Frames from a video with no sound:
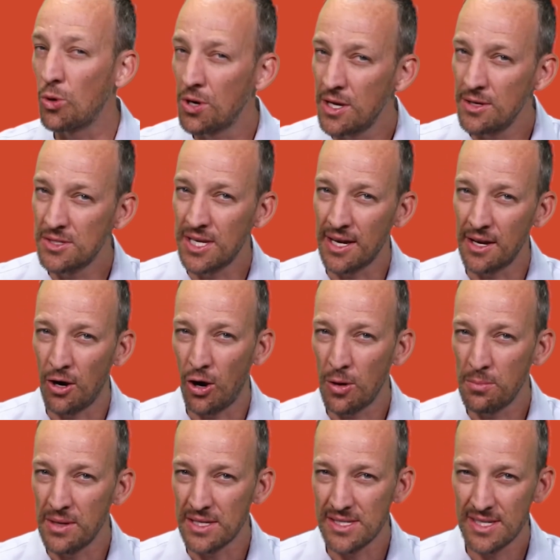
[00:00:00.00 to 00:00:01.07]
using in our
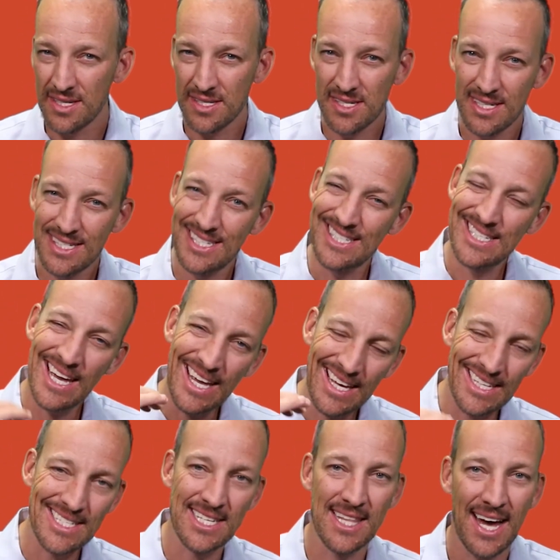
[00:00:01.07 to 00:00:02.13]
business to take
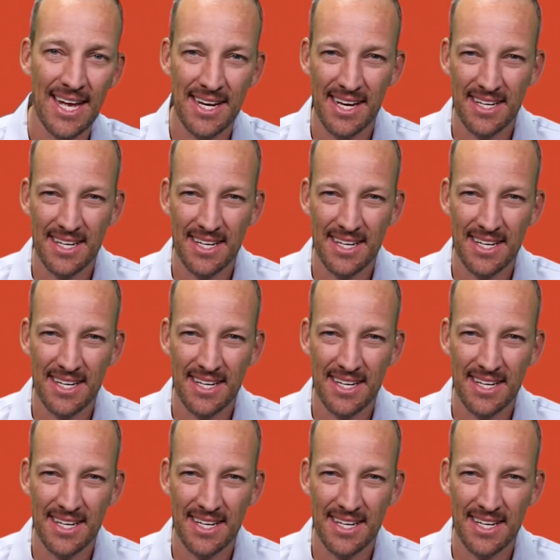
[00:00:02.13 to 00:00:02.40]
it to that